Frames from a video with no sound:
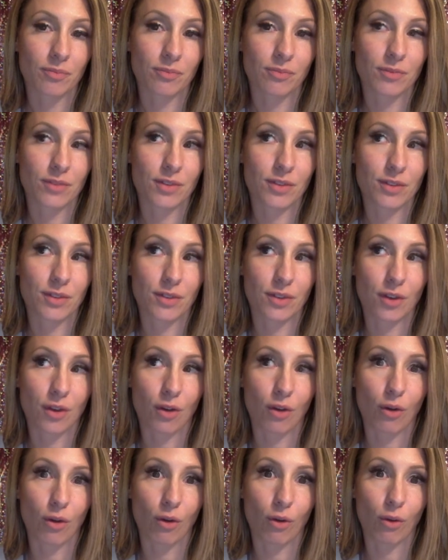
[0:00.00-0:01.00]

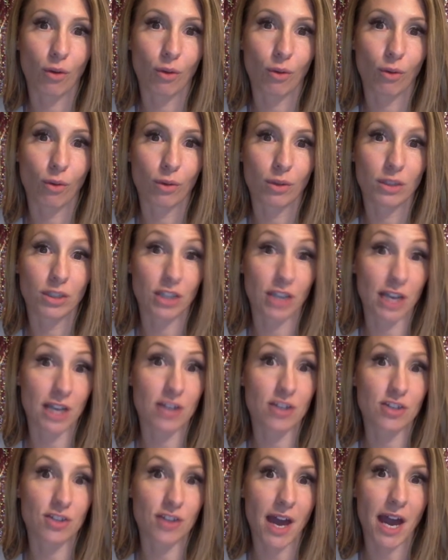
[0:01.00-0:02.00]
So
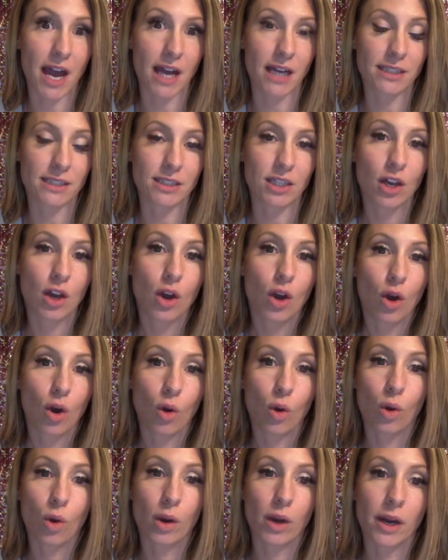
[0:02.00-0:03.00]
change that,
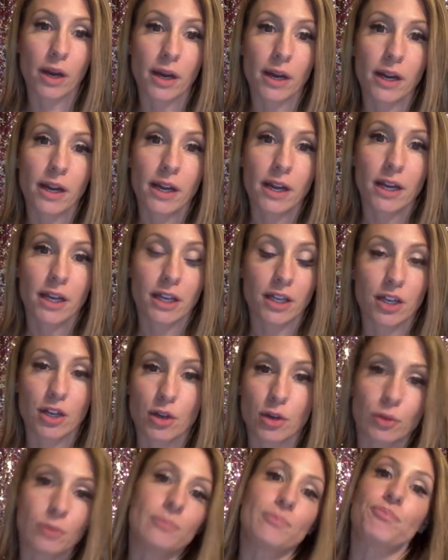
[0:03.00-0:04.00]
or you
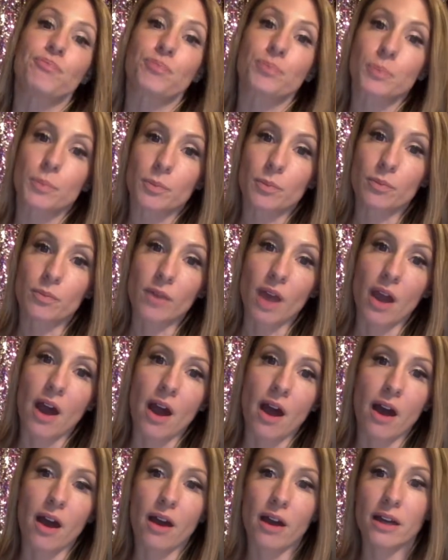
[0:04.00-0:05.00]
know,
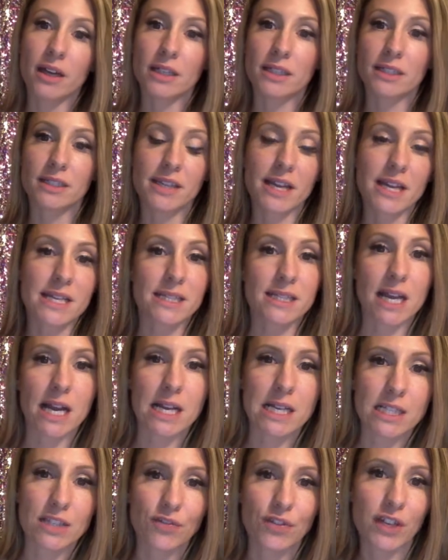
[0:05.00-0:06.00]
uh, nice
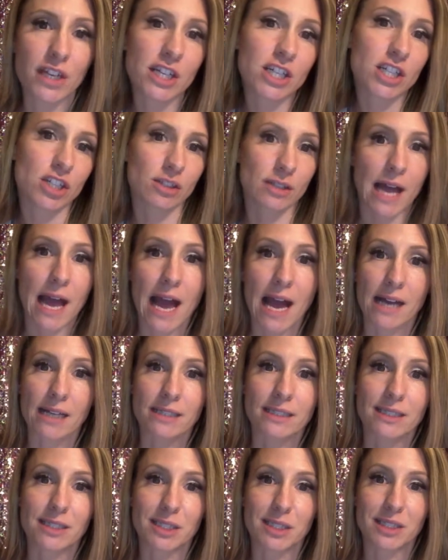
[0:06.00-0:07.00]
guys finish
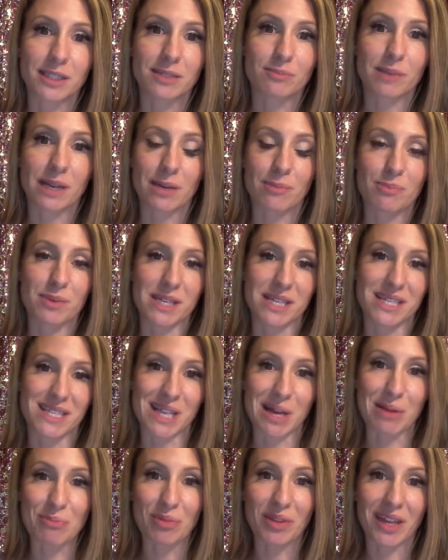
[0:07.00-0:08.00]
last might be
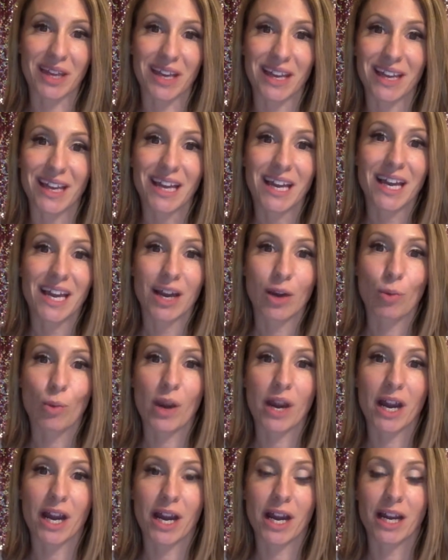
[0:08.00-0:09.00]
something
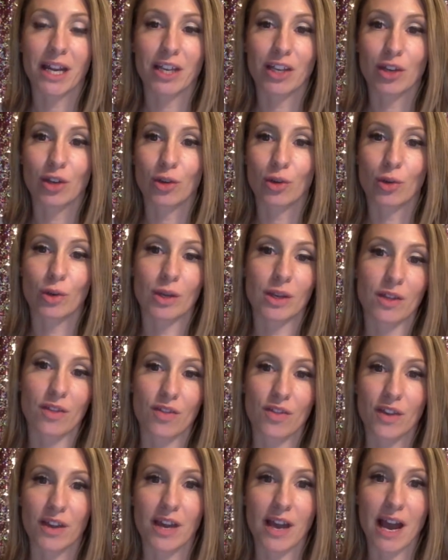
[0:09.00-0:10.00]
where you know
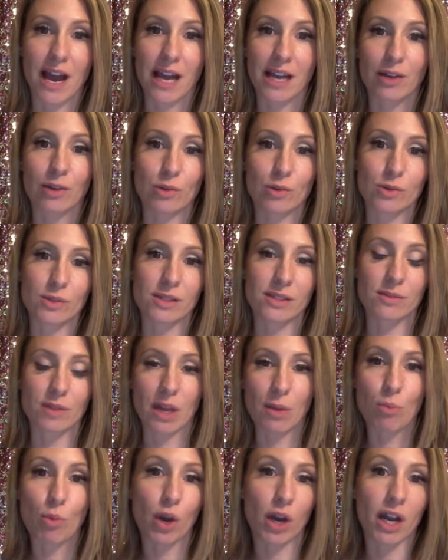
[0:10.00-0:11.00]
the guy who's
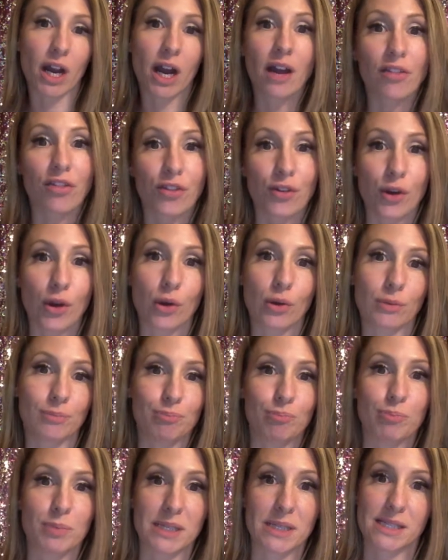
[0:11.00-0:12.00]
like more cutthroat
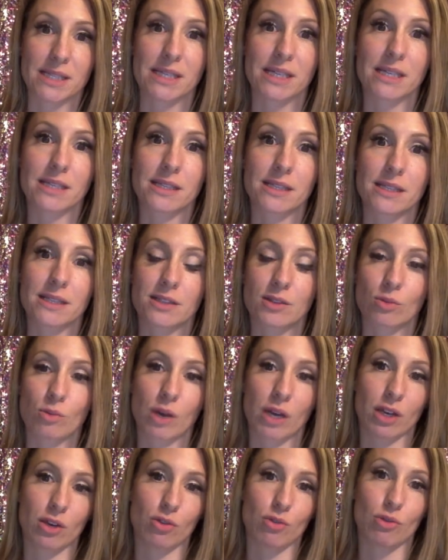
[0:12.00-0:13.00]
in business is the
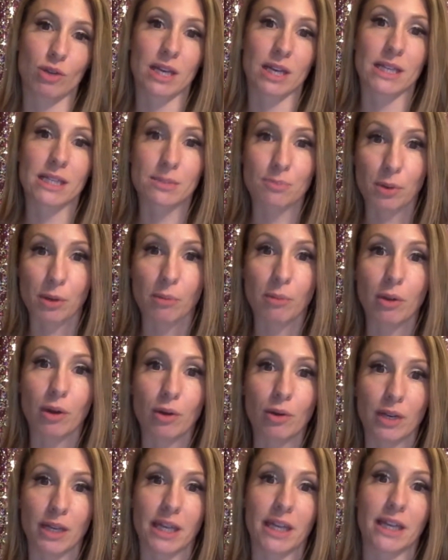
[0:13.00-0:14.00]
one who gets
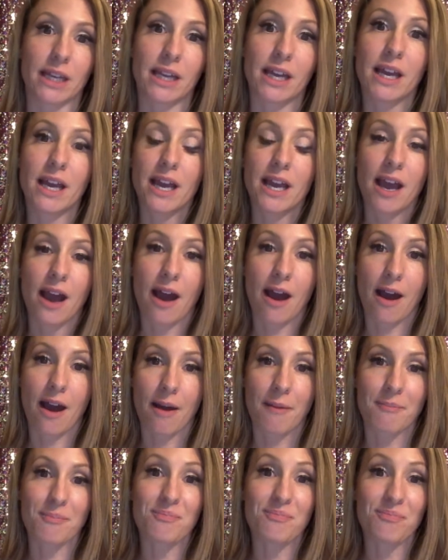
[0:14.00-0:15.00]
promoted
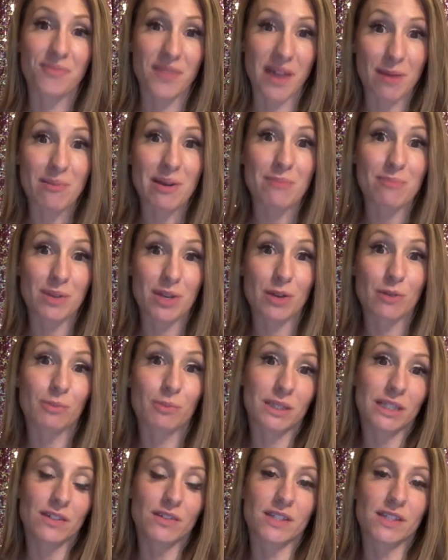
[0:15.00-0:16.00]
um, that might be your
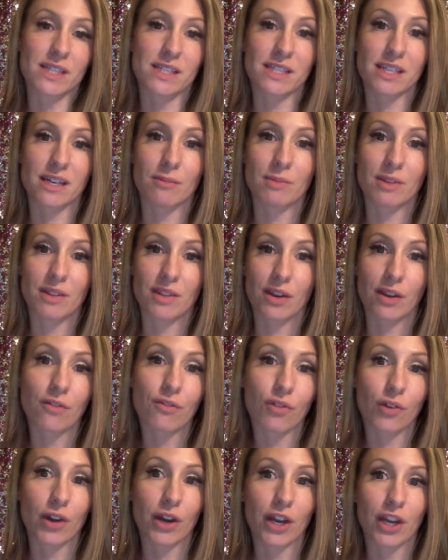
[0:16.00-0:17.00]
belief system and
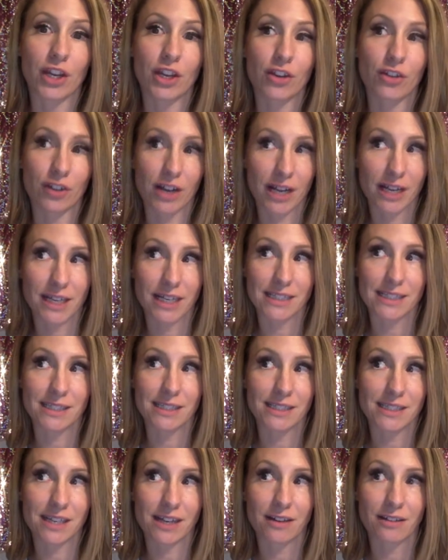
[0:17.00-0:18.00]
therefore you're not
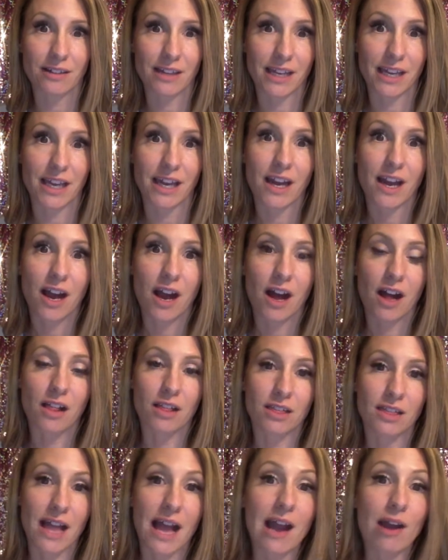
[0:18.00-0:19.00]
necessarily
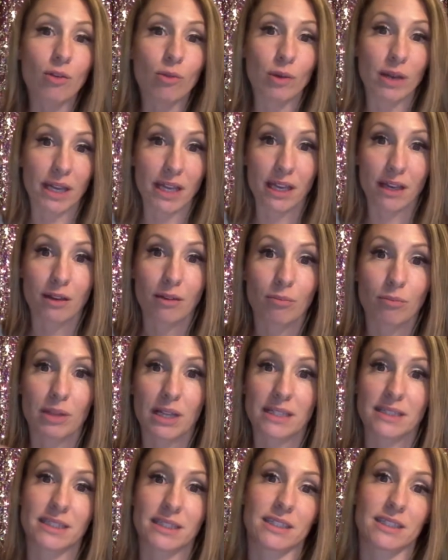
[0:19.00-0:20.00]
allowing
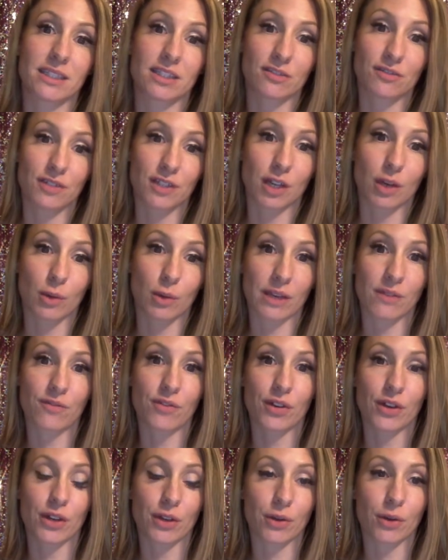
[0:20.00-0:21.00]
blessings to flow in
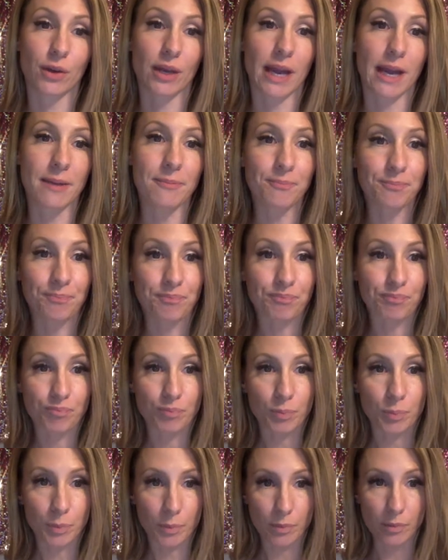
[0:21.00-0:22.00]
for you okay
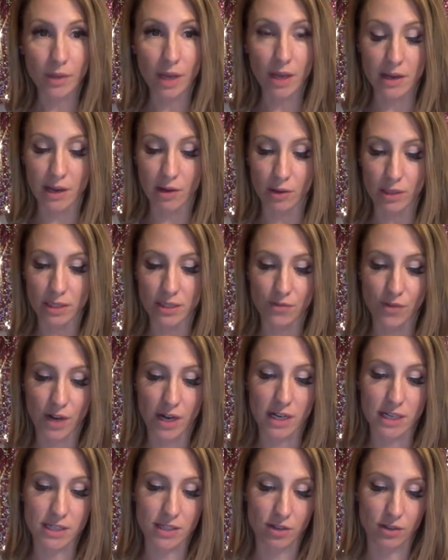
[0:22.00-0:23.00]
now as
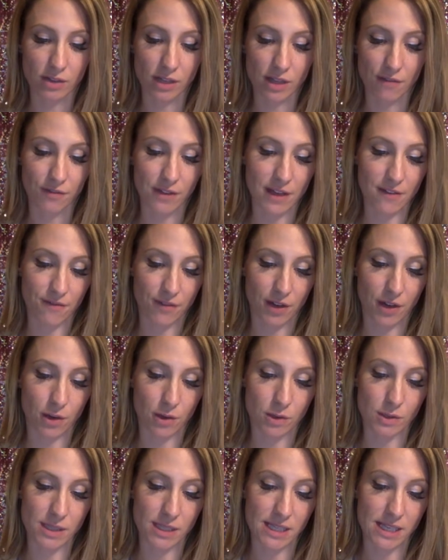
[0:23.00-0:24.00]
far as your love life
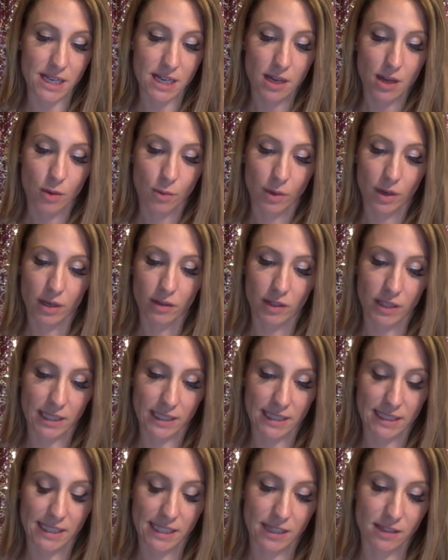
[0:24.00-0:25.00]
goes we're going to look
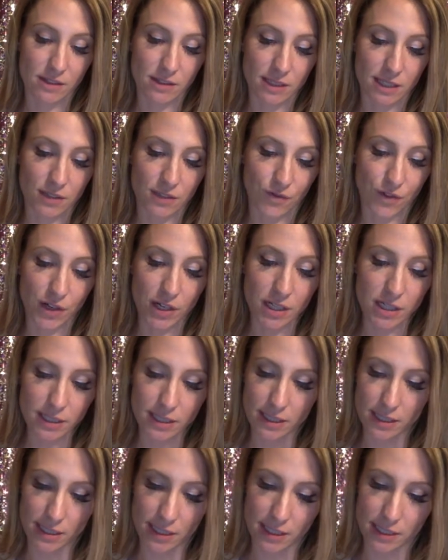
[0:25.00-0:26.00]
at singles
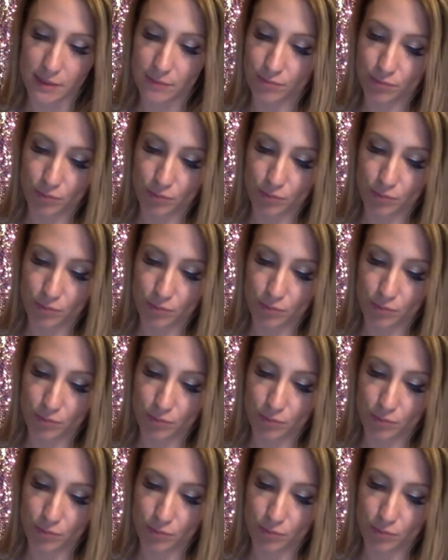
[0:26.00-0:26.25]
first